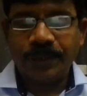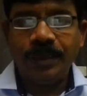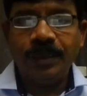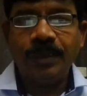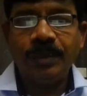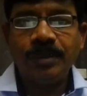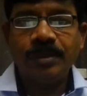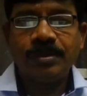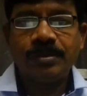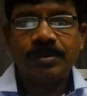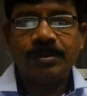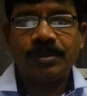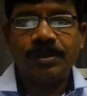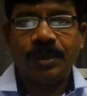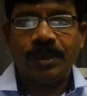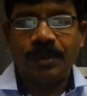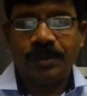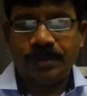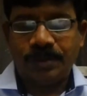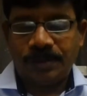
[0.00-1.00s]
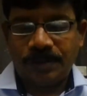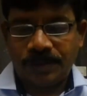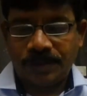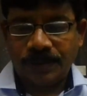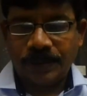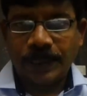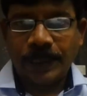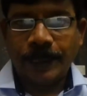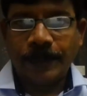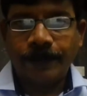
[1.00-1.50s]
the sales.
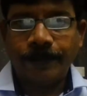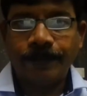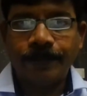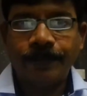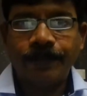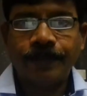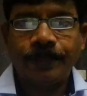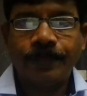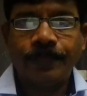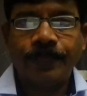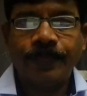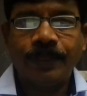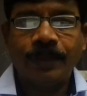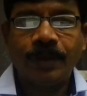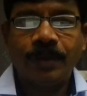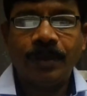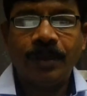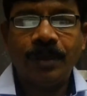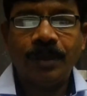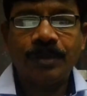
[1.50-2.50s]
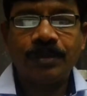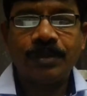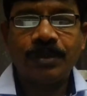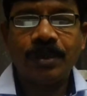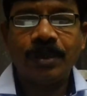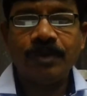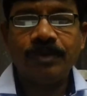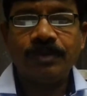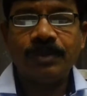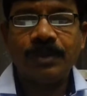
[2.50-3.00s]
Creation
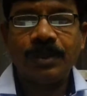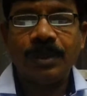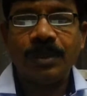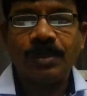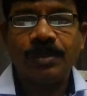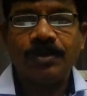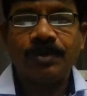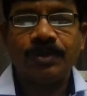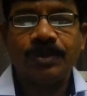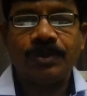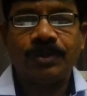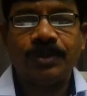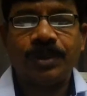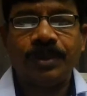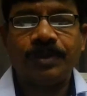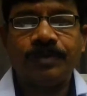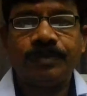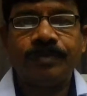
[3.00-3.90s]
of sales voucher.